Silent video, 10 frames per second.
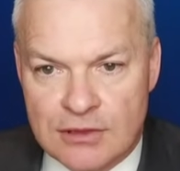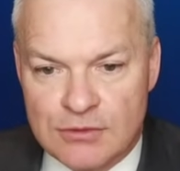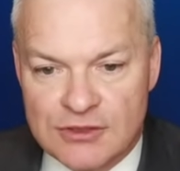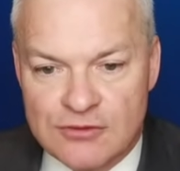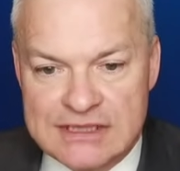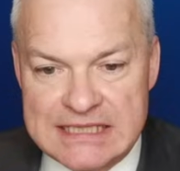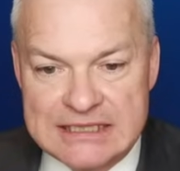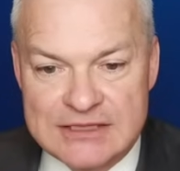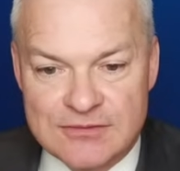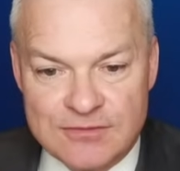I must
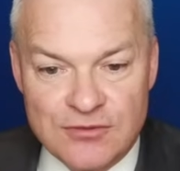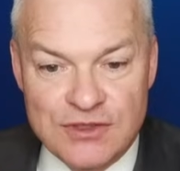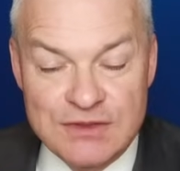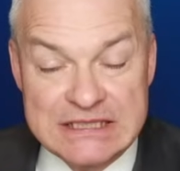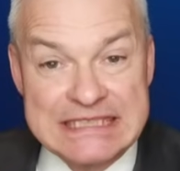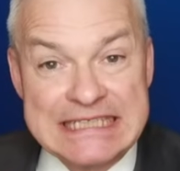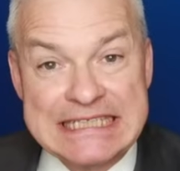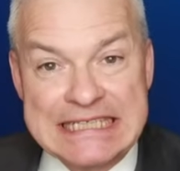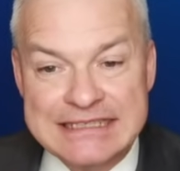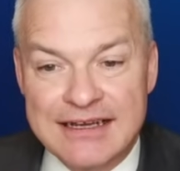resist
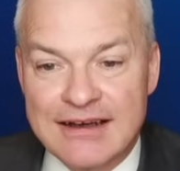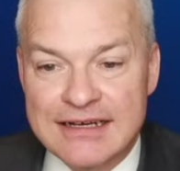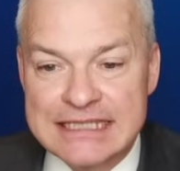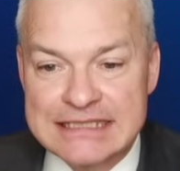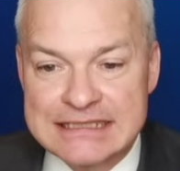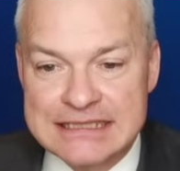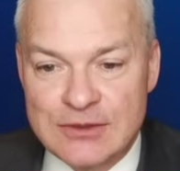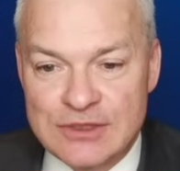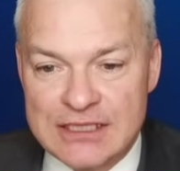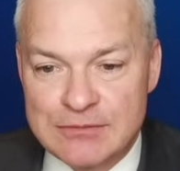revisiting this eye to
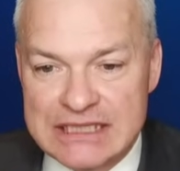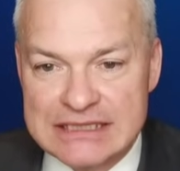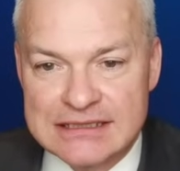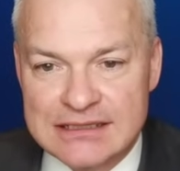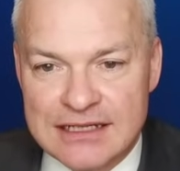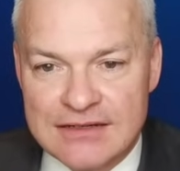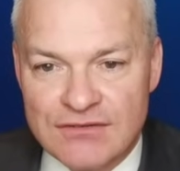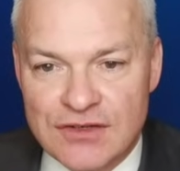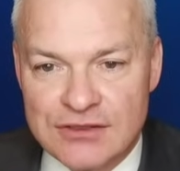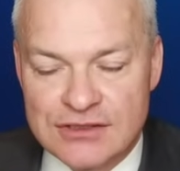see what I missed
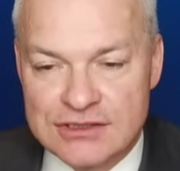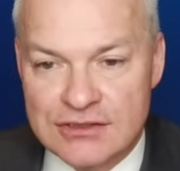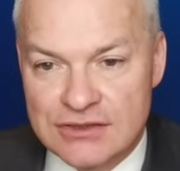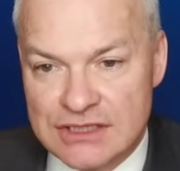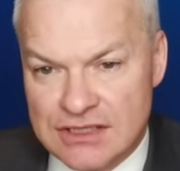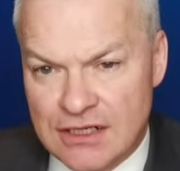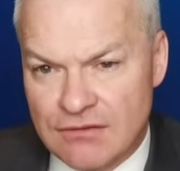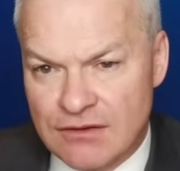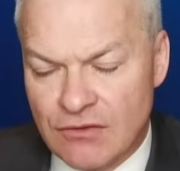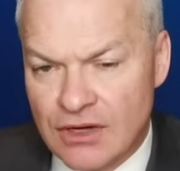and focus on this
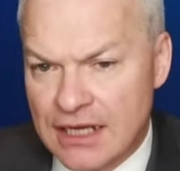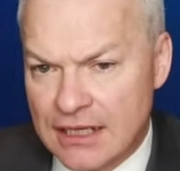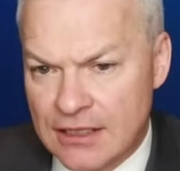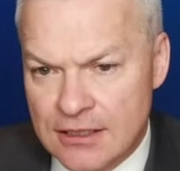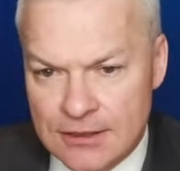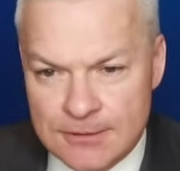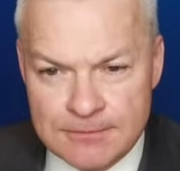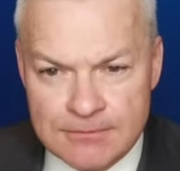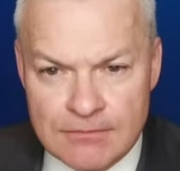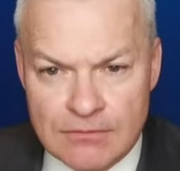current rack.
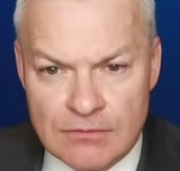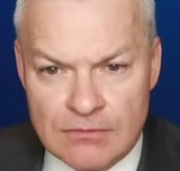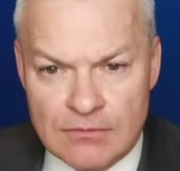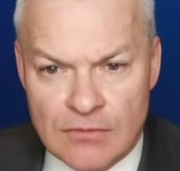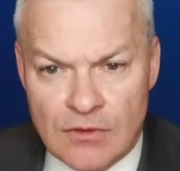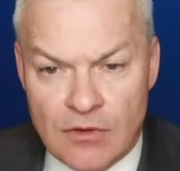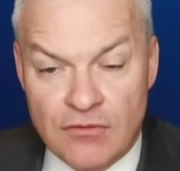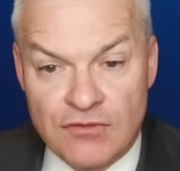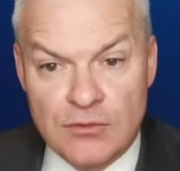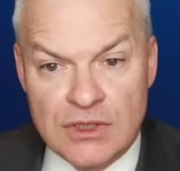
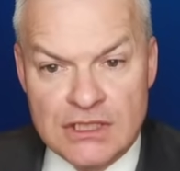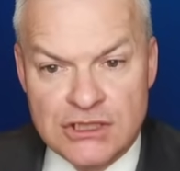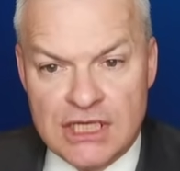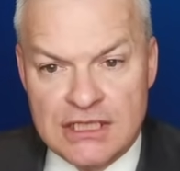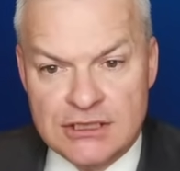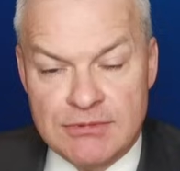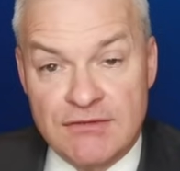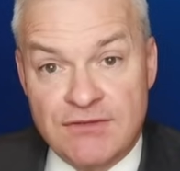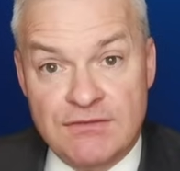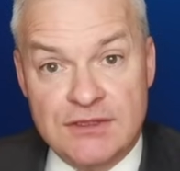Often when I change,
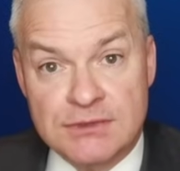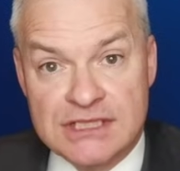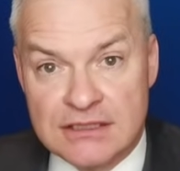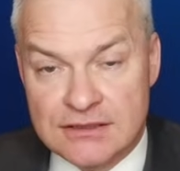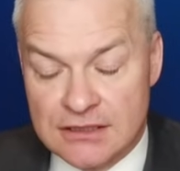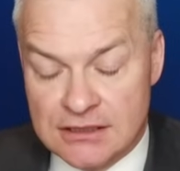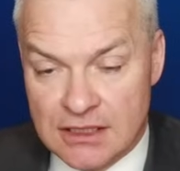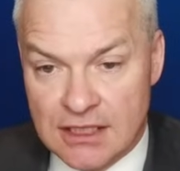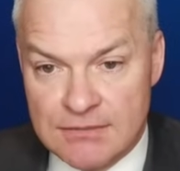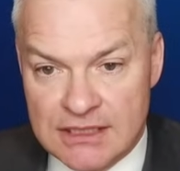about 50% of the
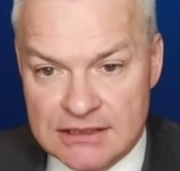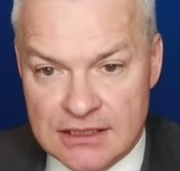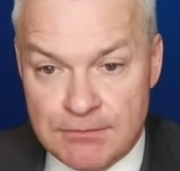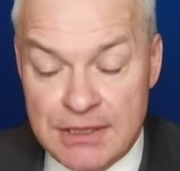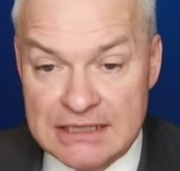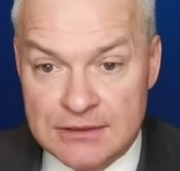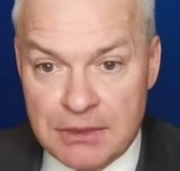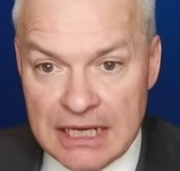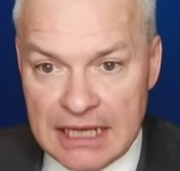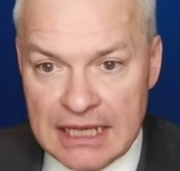time, there's a better
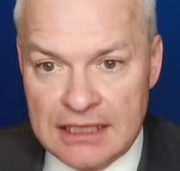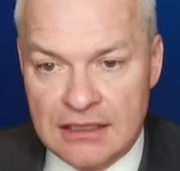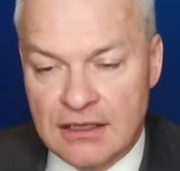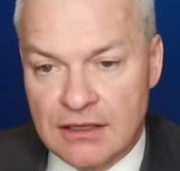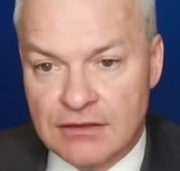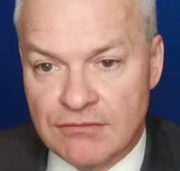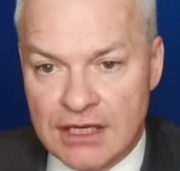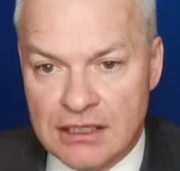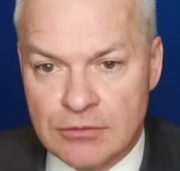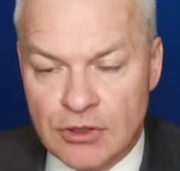play
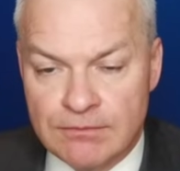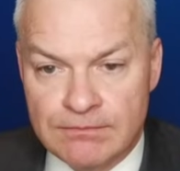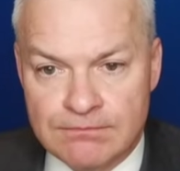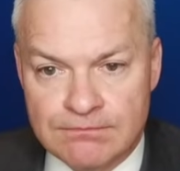available.